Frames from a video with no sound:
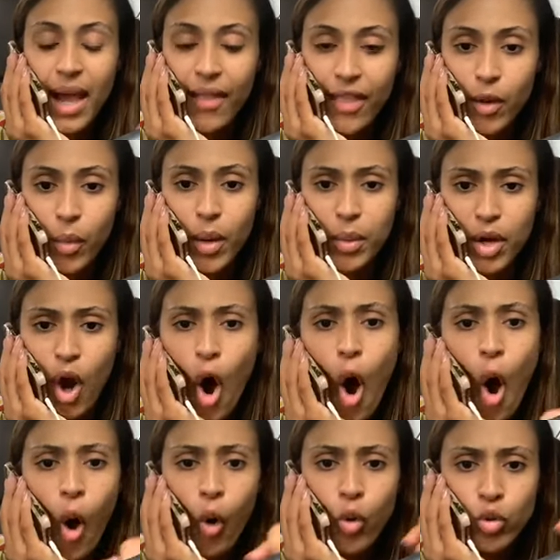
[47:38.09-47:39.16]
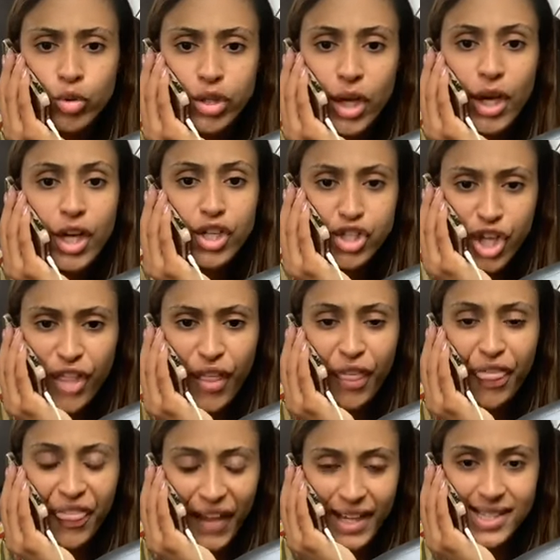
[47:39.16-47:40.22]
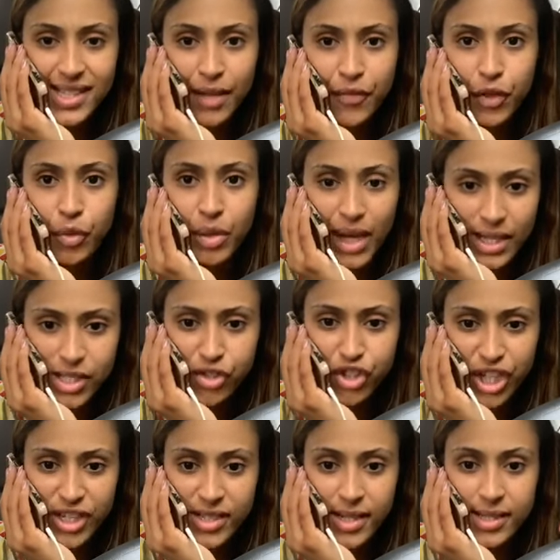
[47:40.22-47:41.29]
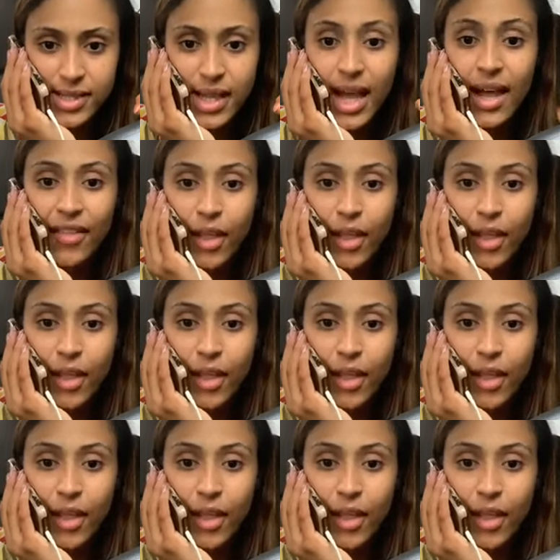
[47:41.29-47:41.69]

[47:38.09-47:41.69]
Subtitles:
That we would hold to the things of you. Yes, Jesus.